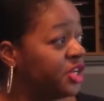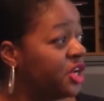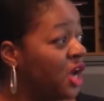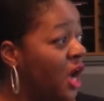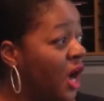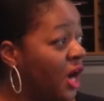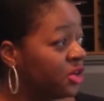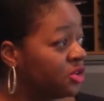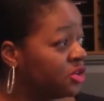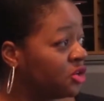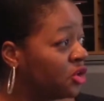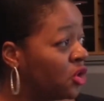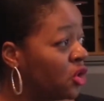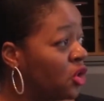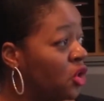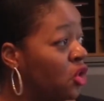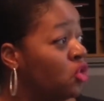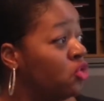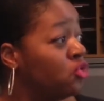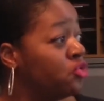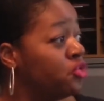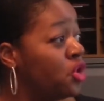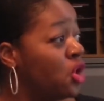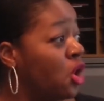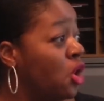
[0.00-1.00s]
doctor
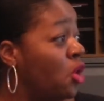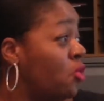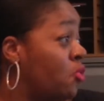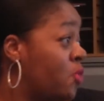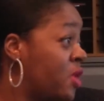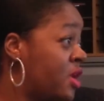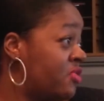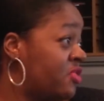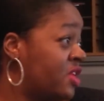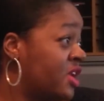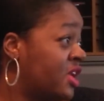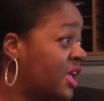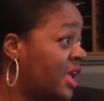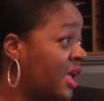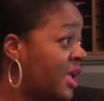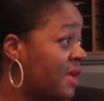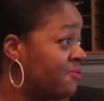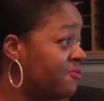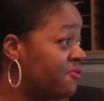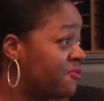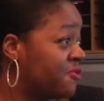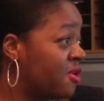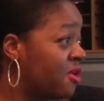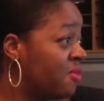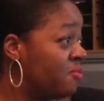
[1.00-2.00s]
who know where they
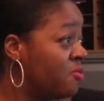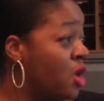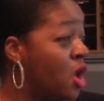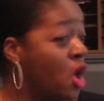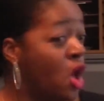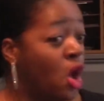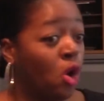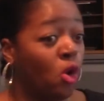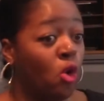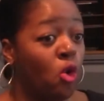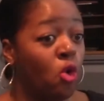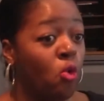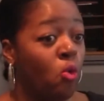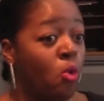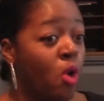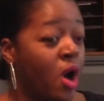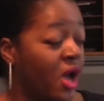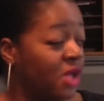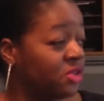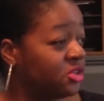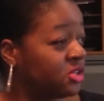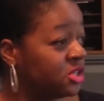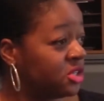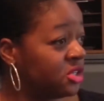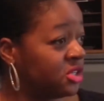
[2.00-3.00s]
came from, who
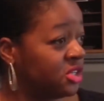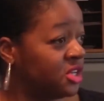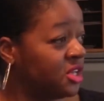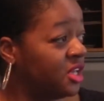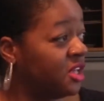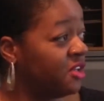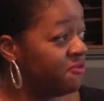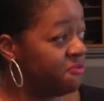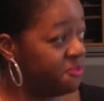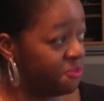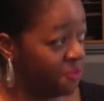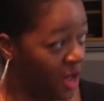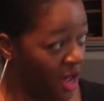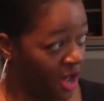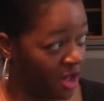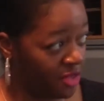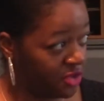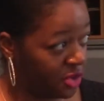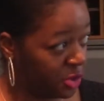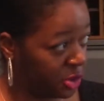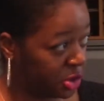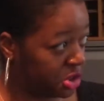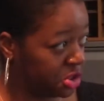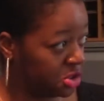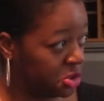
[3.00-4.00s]
wants to give
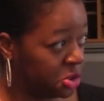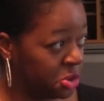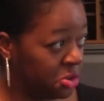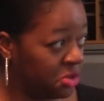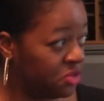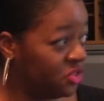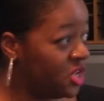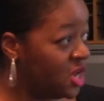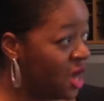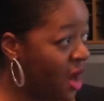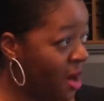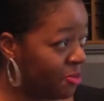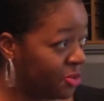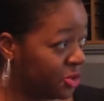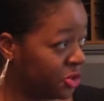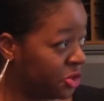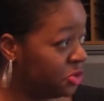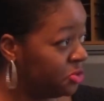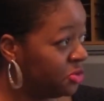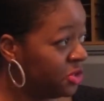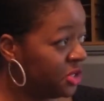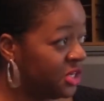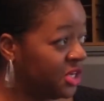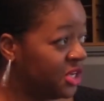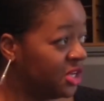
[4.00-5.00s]
other children the
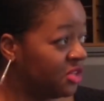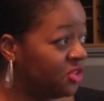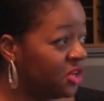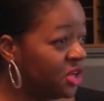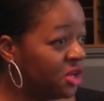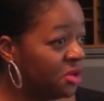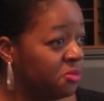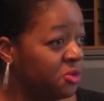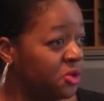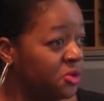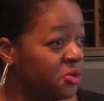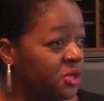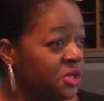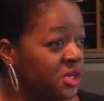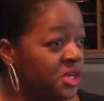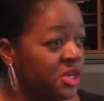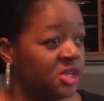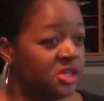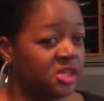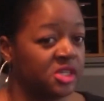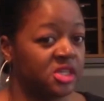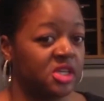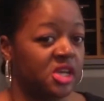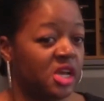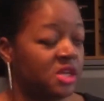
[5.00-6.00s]
opportunity in the
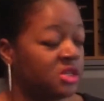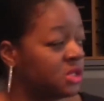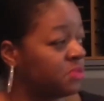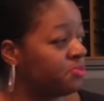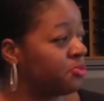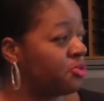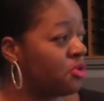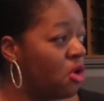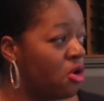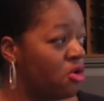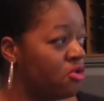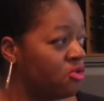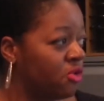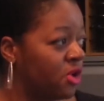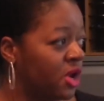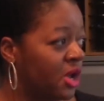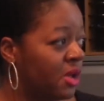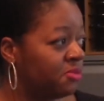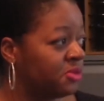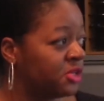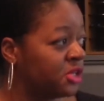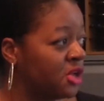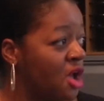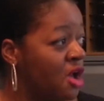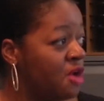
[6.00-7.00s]
community, sets
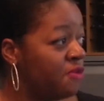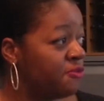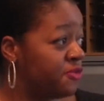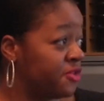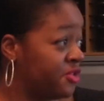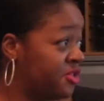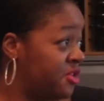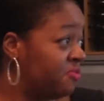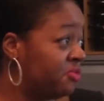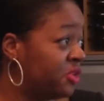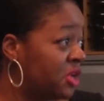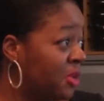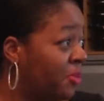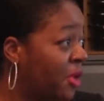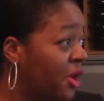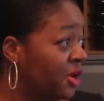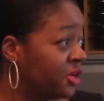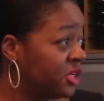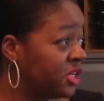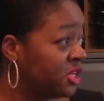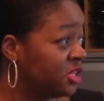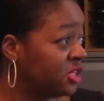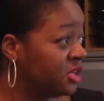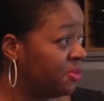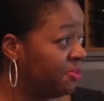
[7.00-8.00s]
programs for them to
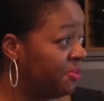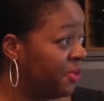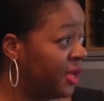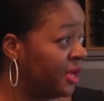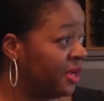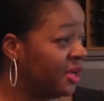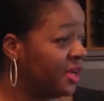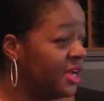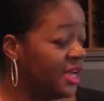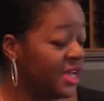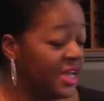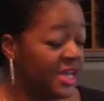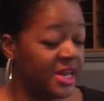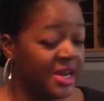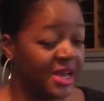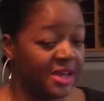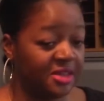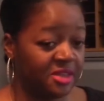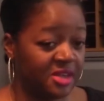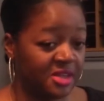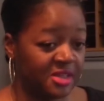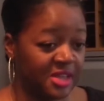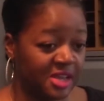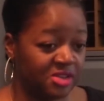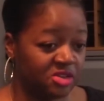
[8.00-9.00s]
participate. And I
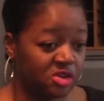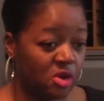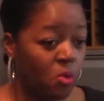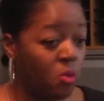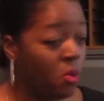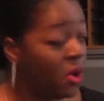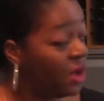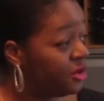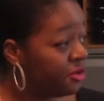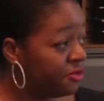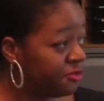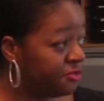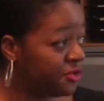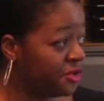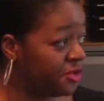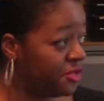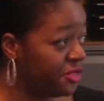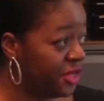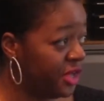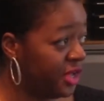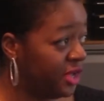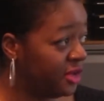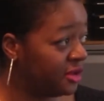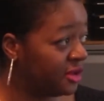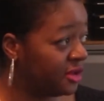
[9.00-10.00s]
think that's a wonderful
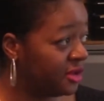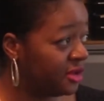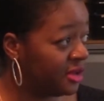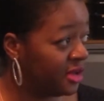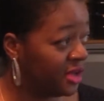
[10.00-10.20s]
thing.